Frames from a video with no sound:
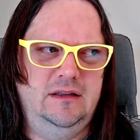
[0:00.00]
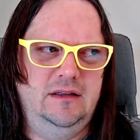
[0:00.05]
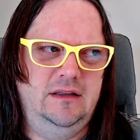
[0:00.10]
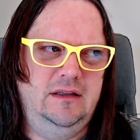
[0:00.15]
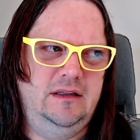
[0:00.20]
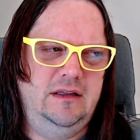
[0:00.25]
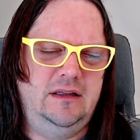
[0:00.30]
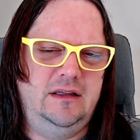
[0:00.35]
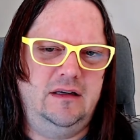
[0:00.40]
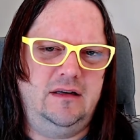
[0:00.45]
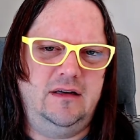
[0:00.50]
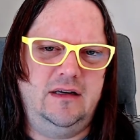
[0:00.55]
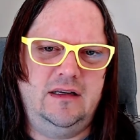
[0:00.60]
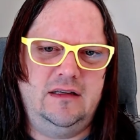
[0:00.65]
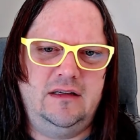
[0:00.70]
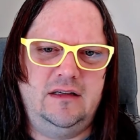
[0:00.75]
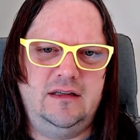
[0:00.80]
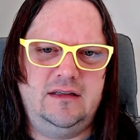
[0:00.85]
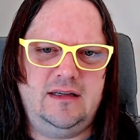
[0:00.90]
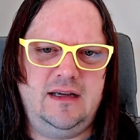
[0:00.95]
In
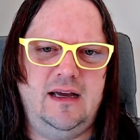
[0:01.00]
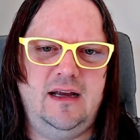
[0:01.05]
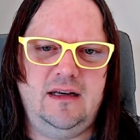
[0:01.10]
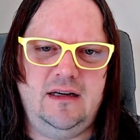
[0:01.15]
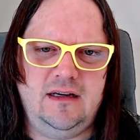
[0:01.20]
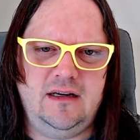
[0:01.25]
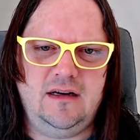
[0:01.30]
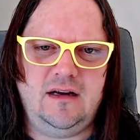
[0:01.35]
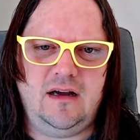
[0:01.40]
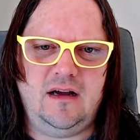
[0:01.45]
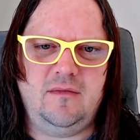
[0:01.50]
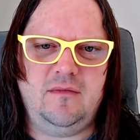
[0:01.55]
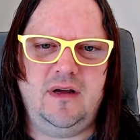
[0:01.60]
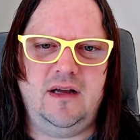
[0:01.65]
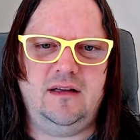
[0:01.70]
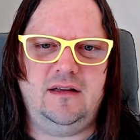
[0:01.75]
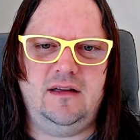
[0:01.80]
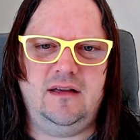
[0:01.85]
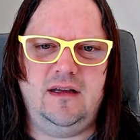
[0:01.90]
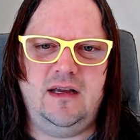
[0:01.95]
the Italian I'm
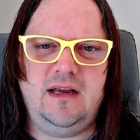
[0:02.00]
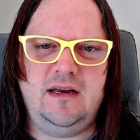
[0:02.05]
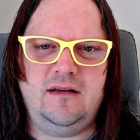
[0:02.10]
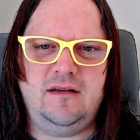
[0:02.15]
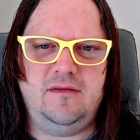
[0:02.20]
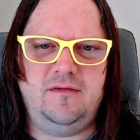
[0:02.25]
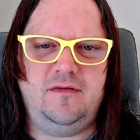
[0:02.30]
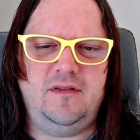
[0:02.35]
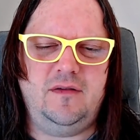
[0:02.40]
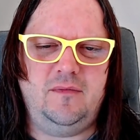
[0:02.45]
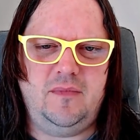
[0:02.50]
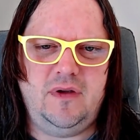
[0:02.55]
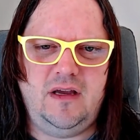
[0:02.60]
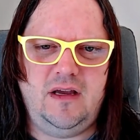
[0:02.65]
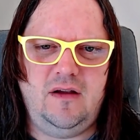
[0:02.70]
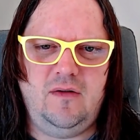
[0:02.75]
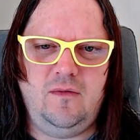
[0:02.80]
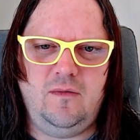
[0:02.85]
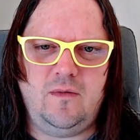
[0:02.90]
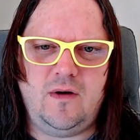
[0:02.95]
at the end of the
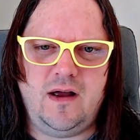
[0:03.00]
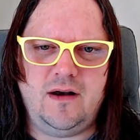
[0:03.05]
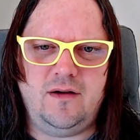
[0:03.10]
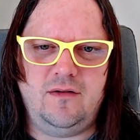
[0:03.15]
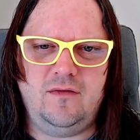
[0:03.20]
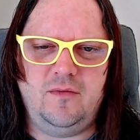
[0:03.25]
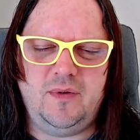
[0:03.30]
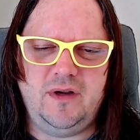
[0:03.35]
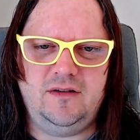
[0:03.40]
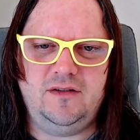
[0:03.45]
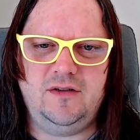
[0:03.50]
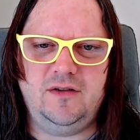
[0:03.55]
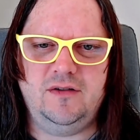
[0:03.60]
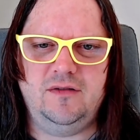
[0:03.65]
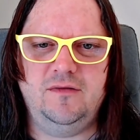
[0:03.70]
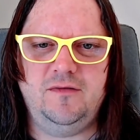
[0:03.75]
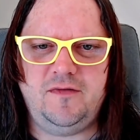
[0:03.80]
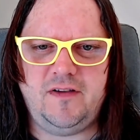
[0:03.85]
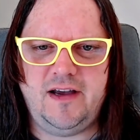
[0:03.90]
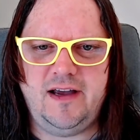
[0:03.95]
B1 or
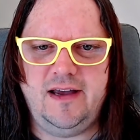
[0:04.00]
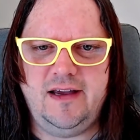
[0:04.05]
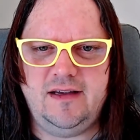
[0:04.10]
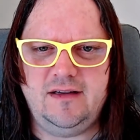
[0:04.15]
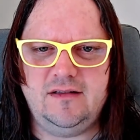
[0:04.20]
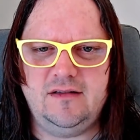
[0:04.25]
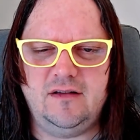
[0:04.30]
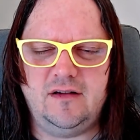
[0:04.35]
B2 phase,